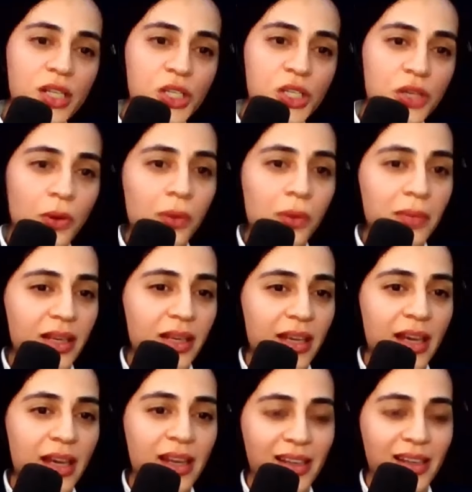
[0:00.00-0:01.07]
called me
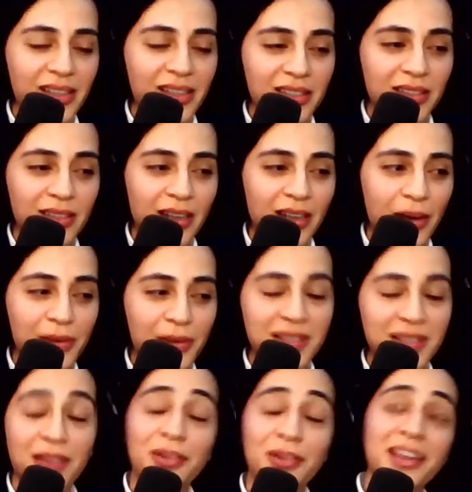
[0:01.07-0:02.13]
again. And I was
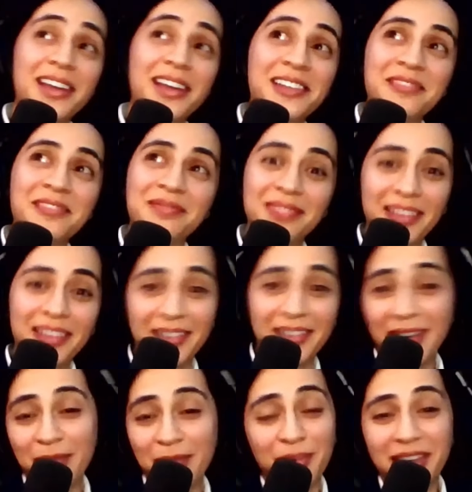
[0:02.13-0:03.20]
like, okay,
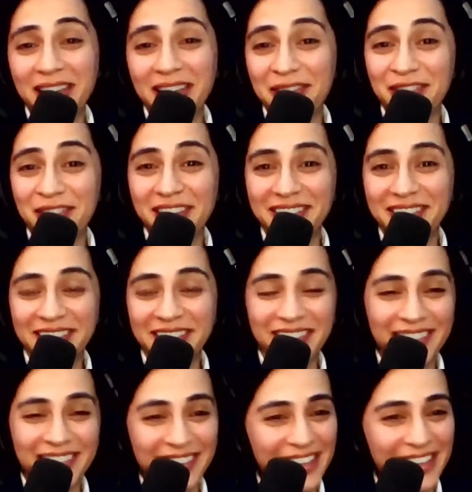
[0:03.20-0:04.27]
I'm going to get fired.
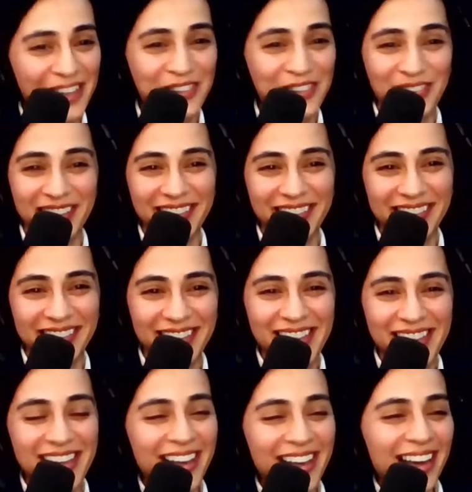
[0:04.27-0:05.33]
Definitely.
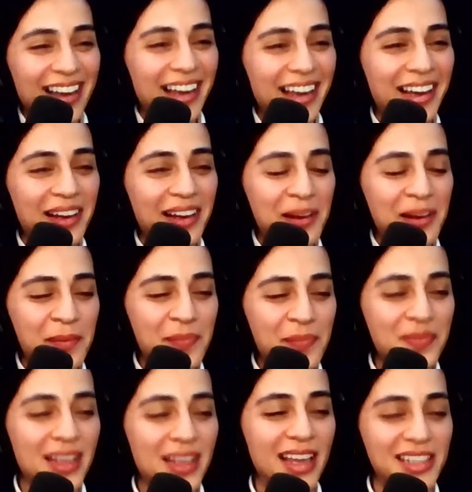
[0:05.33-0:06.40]

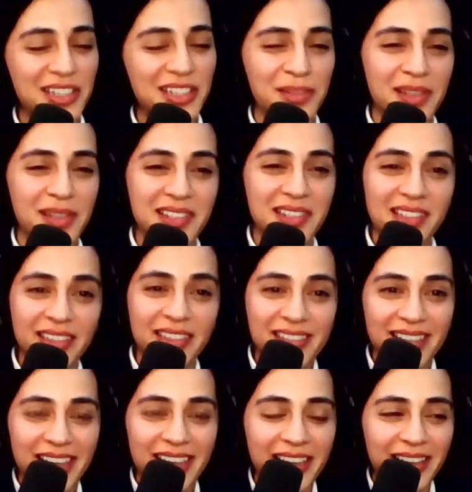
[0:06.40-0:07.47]
And she basically
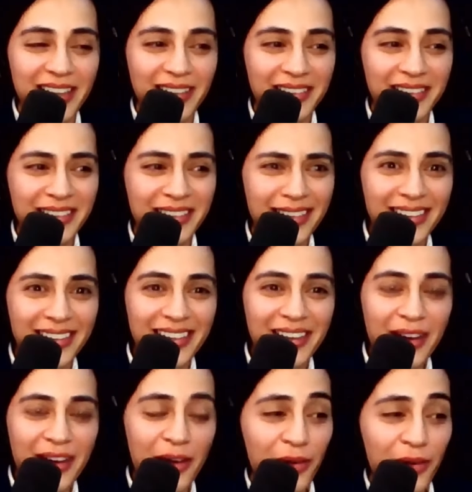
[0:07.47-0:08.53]
said,
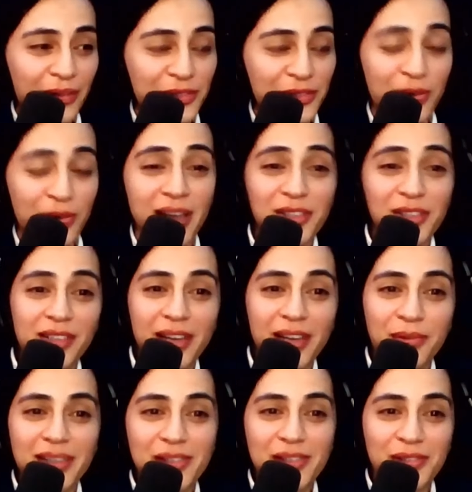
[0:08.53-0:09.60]
so actually I
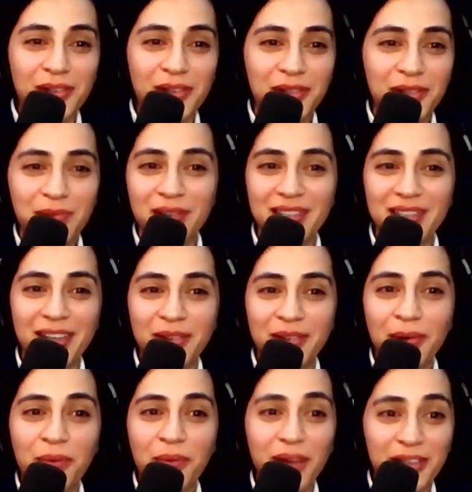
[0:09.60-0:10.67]
wanted to talk to you because I don't
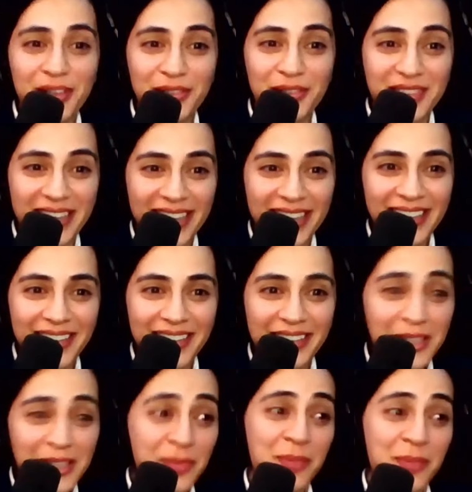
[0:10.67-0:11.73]
know what you did.
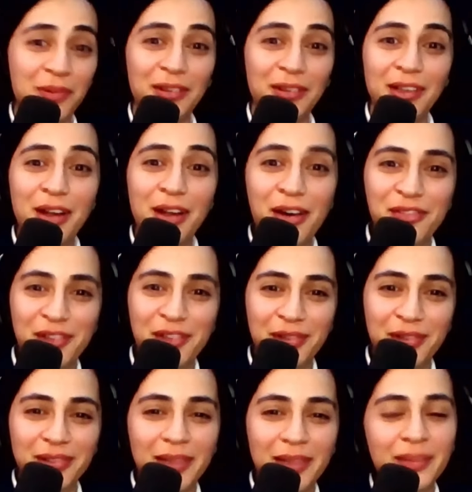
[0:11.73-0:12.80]
These people love
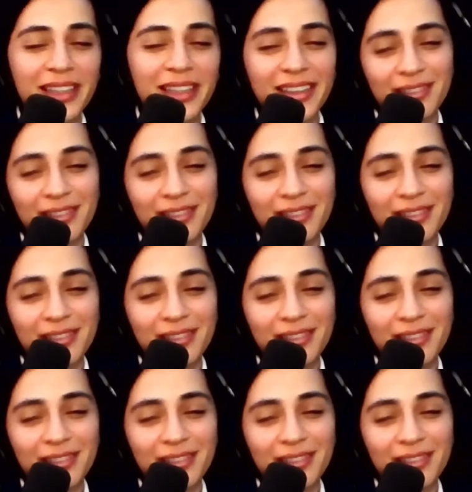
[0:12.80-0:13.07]
you. I'm like,